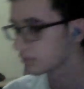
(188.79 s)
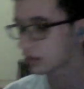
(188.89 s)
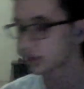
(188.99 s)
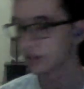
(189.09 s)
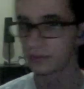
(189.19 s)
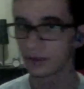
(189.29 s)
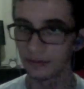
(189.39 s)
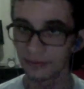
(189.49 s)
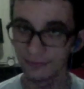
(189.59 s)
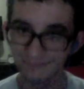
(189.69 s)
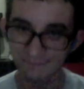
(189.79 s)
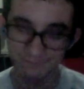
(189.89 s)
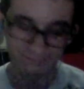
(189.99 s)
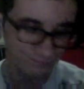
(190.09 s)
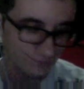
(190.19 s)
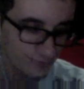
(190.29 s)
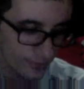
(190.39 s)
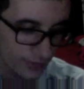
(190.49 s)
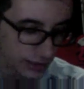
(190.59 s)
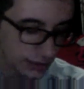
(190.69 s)
some people,
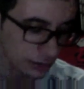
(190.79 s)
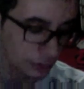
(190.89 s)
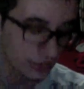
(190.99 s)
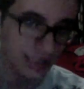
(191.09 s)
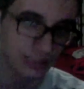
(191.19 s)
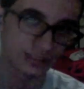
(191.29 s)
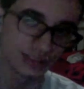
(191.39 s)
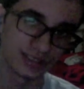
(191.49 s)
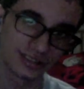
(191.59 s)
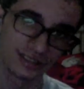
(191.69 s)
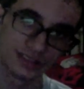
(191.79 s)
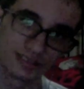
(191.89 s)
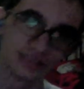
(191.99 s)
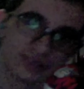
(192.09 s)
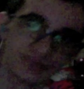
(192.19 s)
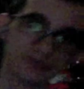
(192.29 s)
you can't just